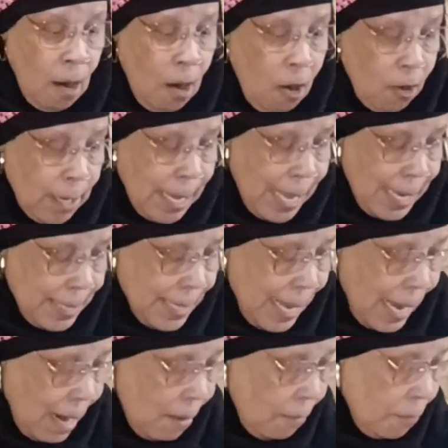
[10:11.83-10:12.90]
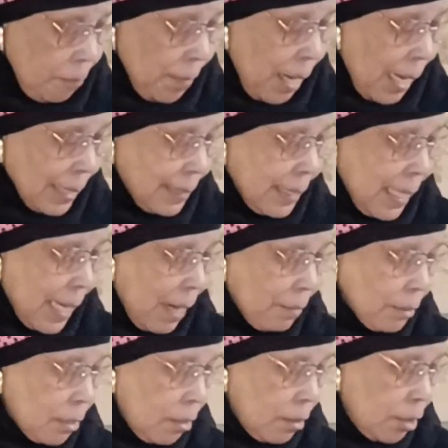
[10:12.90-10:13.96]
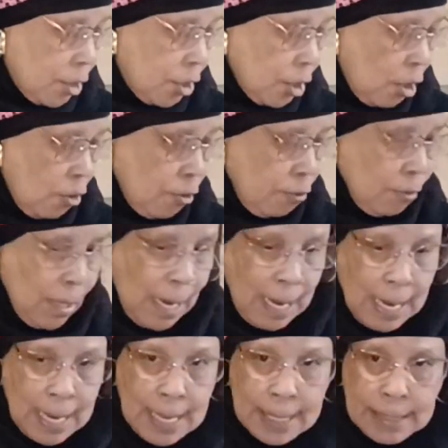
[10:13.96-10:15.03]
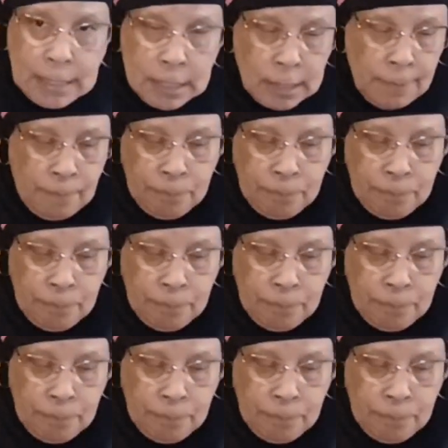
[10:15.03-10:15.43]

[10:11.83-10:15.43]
Okay, now, I said I was going to show you guys